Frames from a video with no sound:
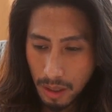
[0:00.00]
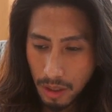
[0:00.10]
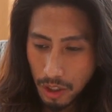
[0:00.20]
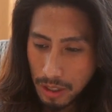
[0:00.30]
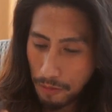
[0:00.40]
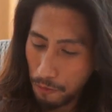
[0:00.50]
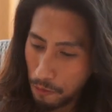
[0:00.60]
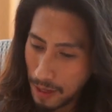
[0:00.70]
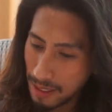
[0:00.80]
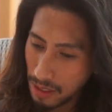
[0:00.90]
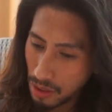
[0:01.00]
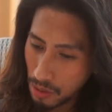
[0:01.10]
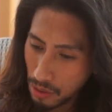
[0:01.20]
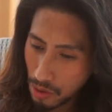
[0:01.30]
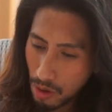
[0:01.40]
because the fist is so
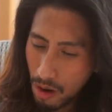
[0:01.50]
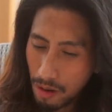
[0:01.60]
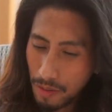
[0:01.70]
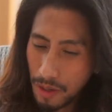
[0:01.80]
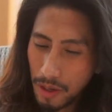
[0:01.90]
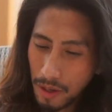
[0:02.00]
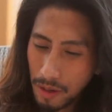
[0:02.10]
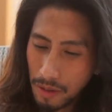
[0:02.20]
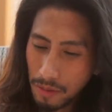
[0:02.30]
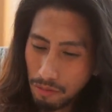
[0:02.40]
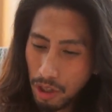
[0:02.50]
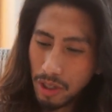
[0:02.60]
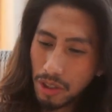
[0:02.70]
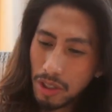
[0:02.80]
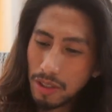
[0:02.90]
strong over here. They're
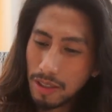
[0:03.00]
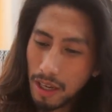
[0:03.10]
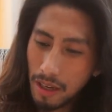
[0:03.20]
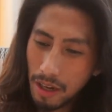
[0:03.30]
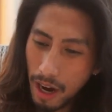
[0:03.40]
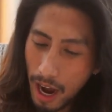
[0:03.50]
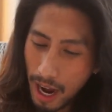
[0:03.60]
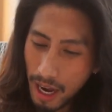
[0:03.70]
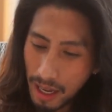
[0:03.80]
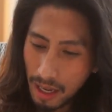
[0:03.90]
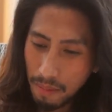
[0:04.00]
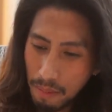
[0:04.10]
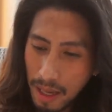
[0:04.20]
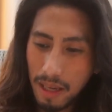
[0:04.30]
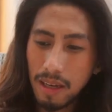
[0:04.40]
saying here, I am
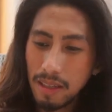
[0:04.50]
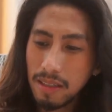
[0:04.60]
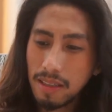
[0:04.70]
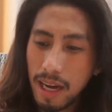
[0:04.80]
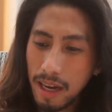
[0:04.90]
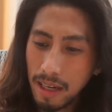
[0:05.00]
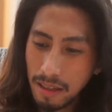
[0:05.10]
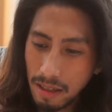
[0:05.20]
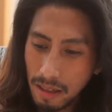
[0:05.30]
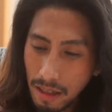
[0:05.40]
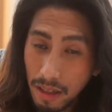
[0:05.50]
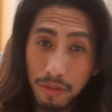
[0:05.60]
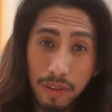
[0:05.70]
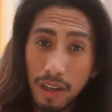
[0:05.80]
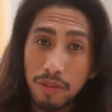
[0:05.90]
making a stand, a,
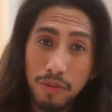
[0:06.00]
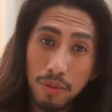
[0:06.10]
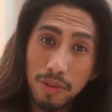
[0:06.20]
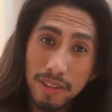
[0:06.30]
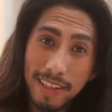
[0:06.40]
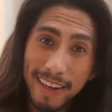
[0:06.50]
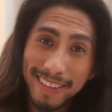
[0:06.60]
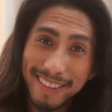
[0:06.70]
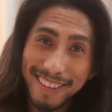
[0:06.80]
not a fruit stand.